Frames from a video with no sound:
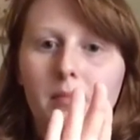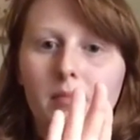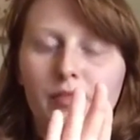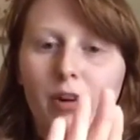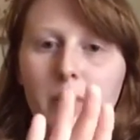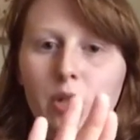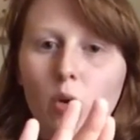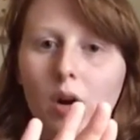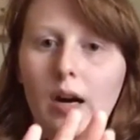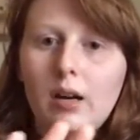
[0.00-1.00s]
from the
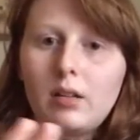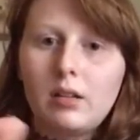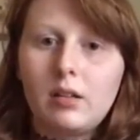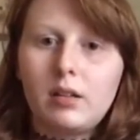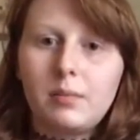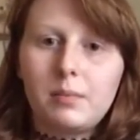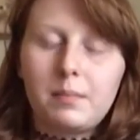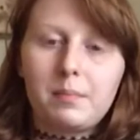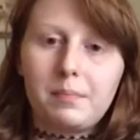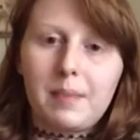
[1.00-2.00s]
door,
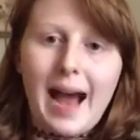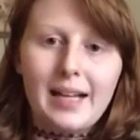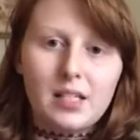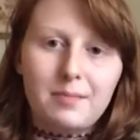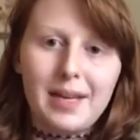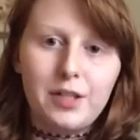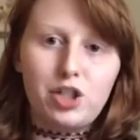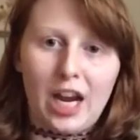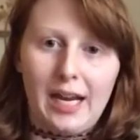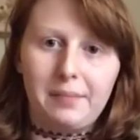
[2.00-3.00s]
past me and
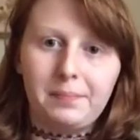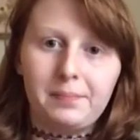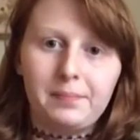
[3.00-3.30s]
Jane,